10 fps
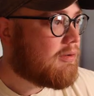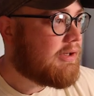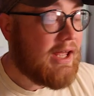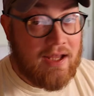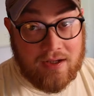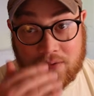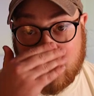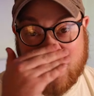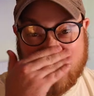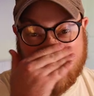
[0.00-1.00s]

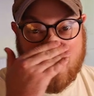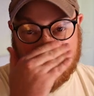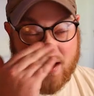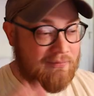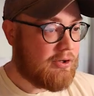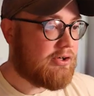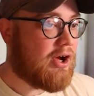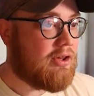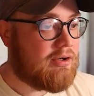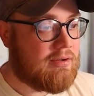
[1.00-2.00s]
Dang, we can get the Umbreon for
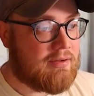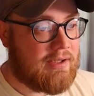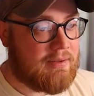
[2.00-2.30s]
$1?